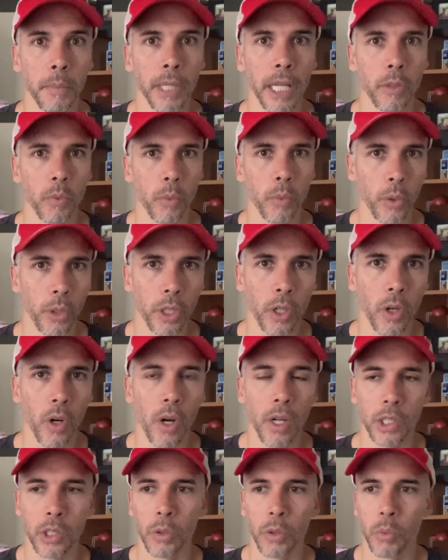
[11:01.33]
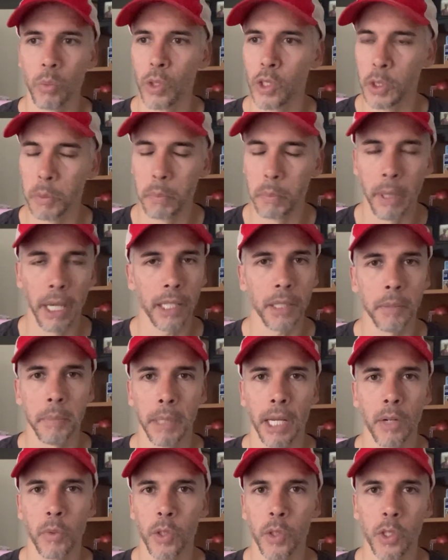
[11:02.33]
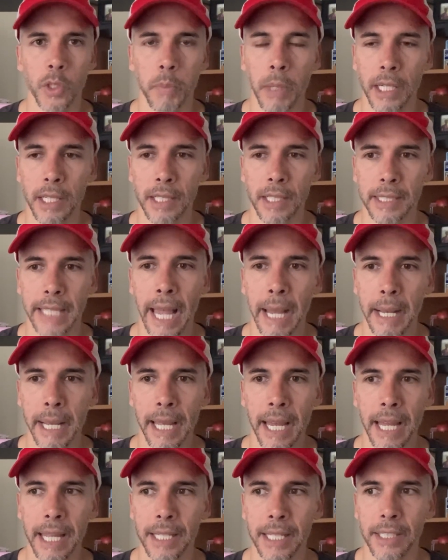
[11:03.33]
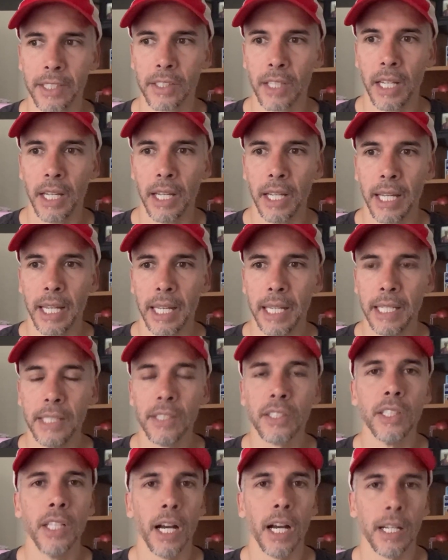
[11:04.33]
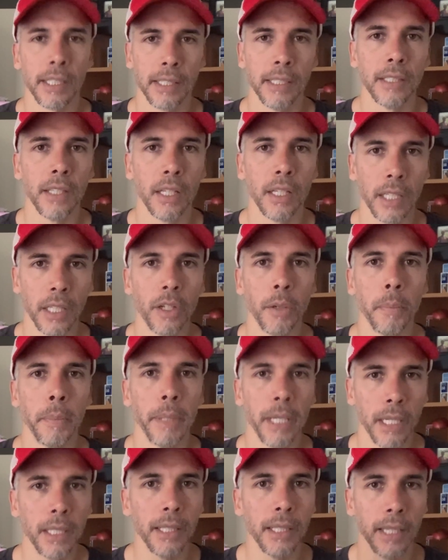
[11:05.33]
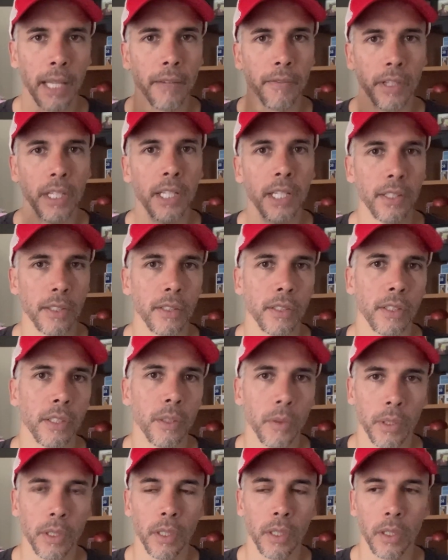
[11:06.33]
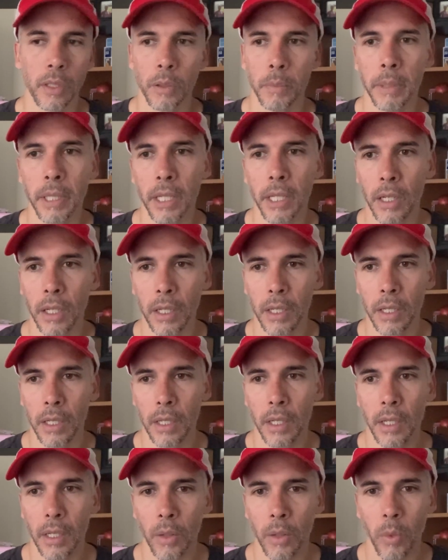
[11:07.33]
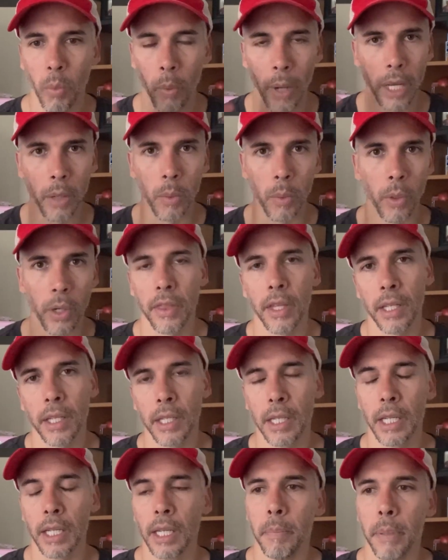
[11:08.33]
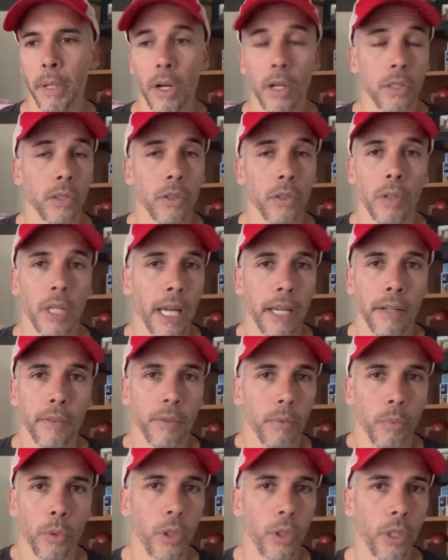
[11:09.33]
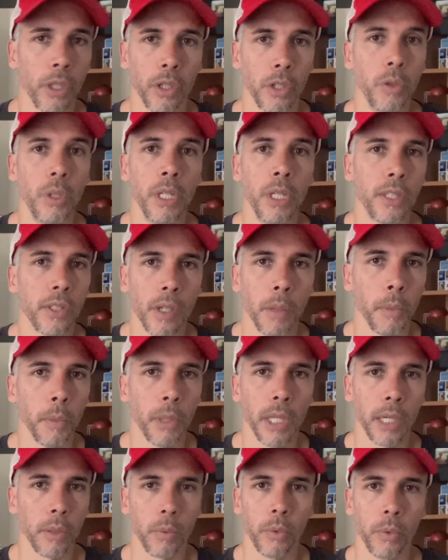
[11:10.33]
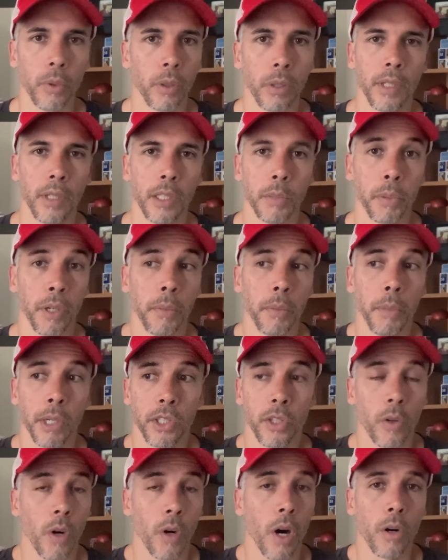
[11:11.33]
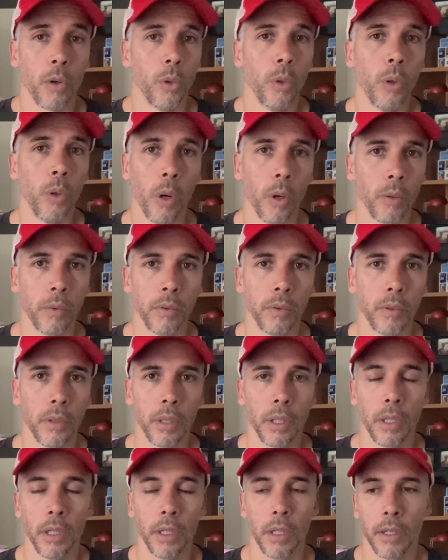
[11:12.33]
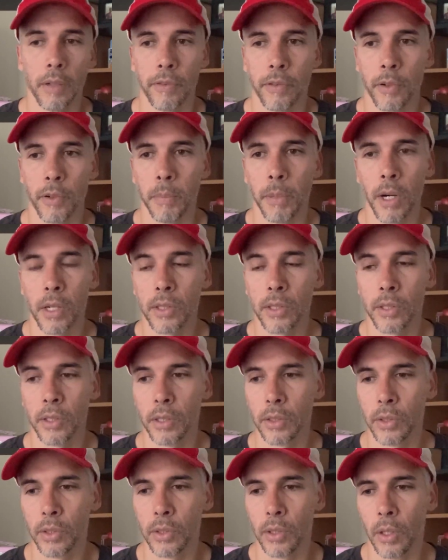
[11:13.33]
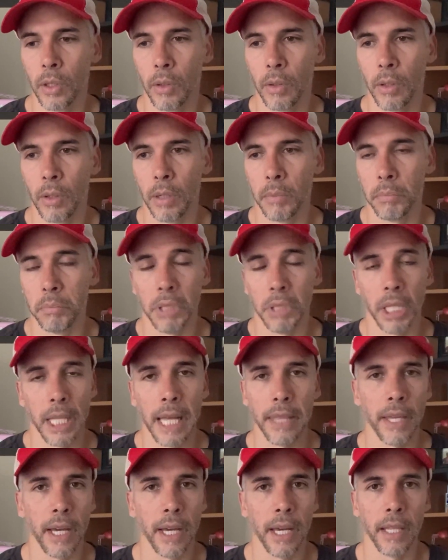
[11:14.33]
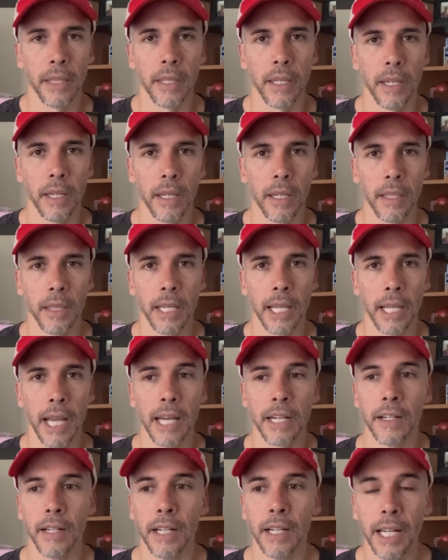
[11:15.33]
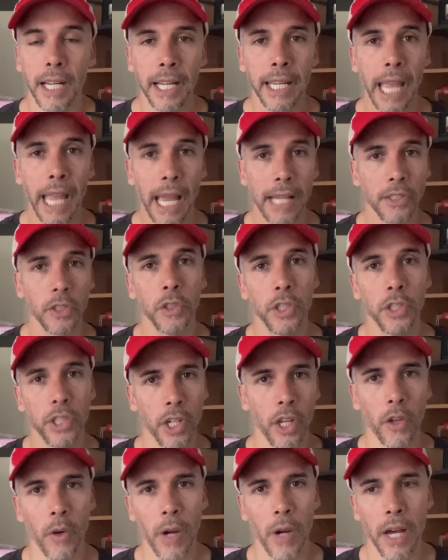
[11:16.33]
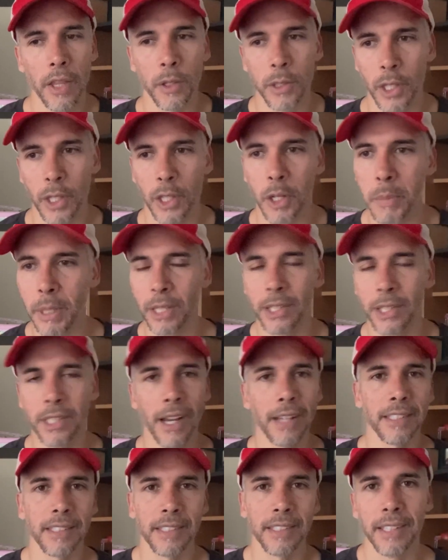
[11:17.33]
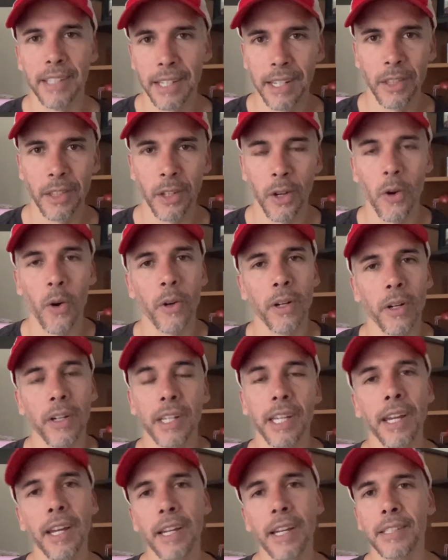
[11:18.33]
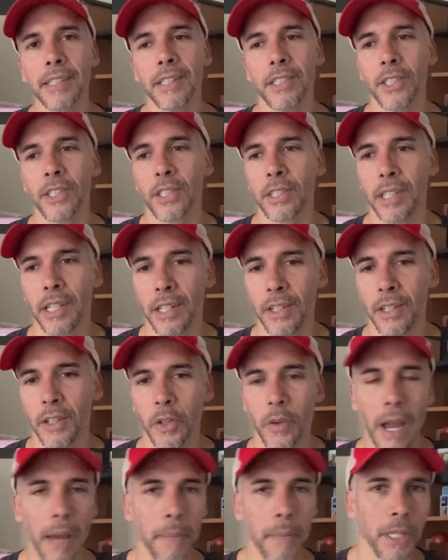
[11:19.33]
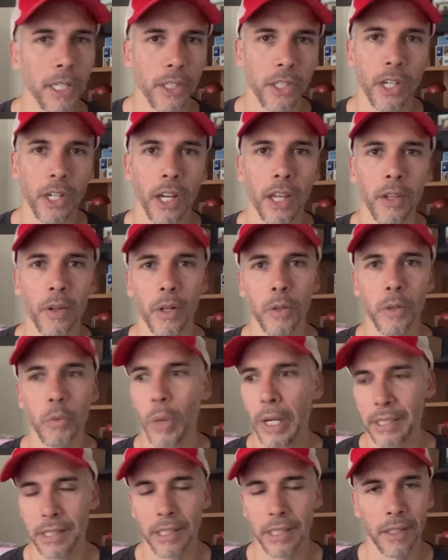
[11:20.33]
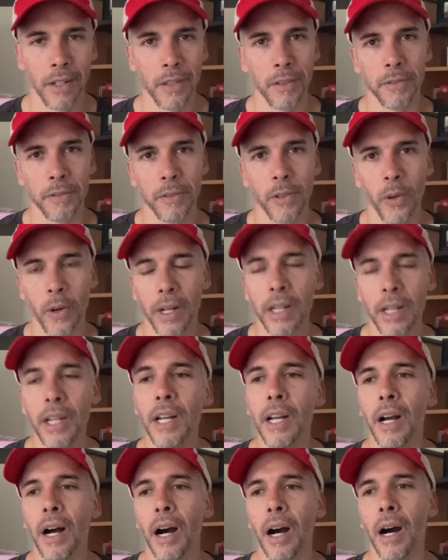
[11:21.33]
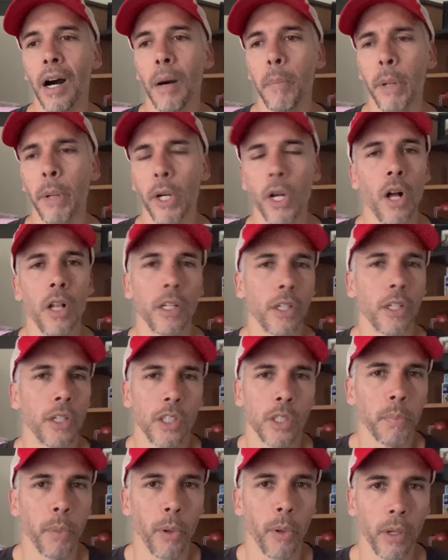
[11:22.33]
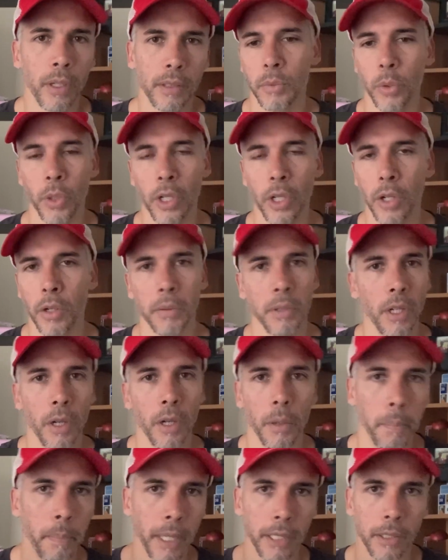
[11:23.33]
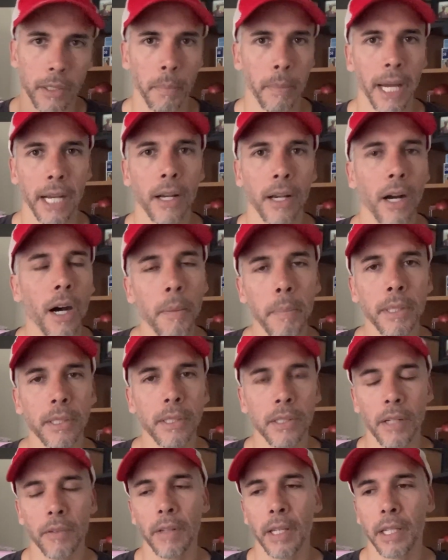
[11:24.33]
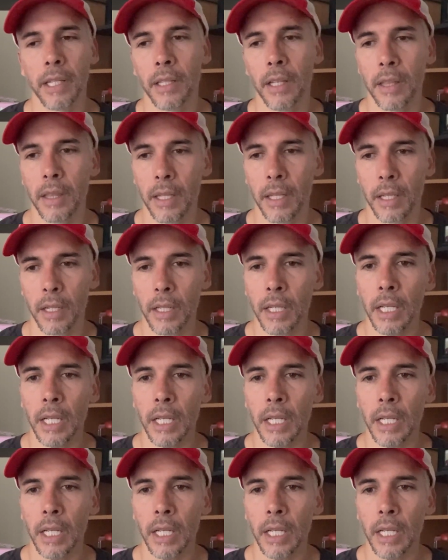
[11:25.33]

like Rudiger also respect, man, respect, because that guy is he's nuts. He's a little bit like Vinicius too. He's a little bit uh wayward thinking, but also like Rudiger. You need someone like Rudiger. He's pretty much their Araujo uh, for Barca, so I'm glad that they, they kind of cancel each other out. There was a little bit of tussling in the corner kicks and just like, you know, grabbing each other and wrestling on the floor, uh, but all in good sport. Rudiger, you know, picks him back up and stuff like nothing.